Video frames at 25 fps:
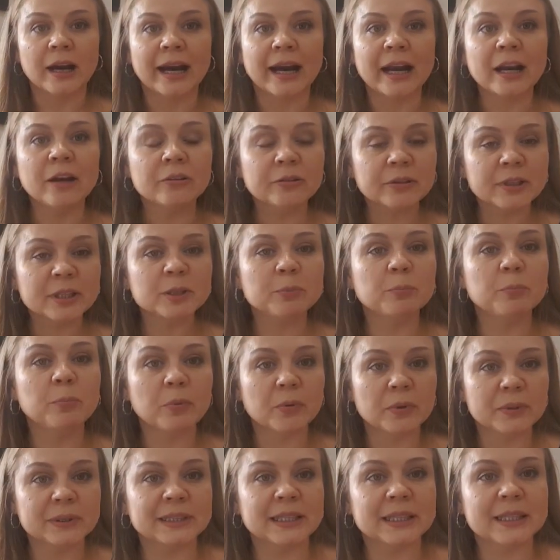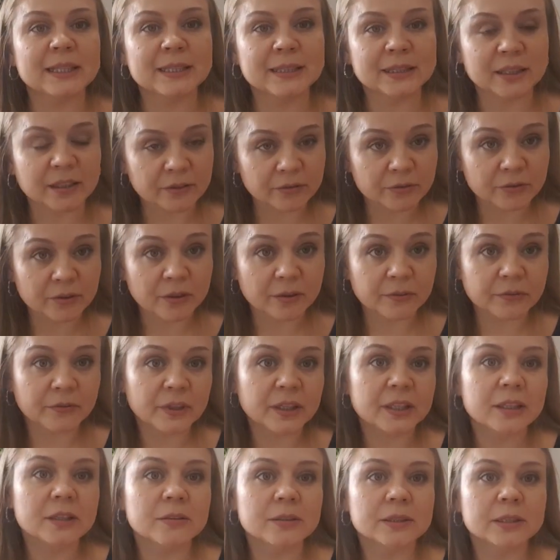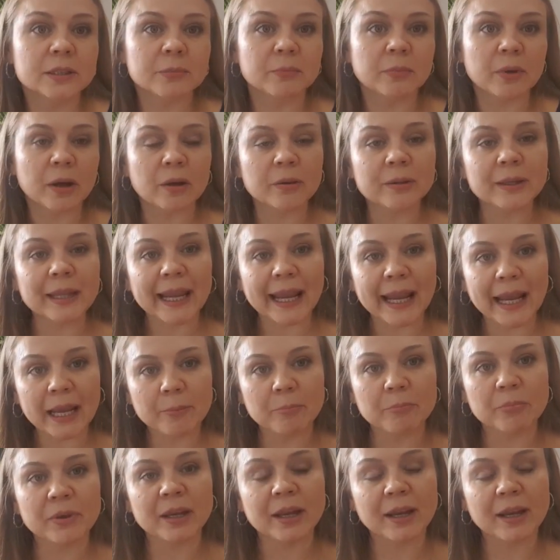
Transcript: I already posted several videos about happy,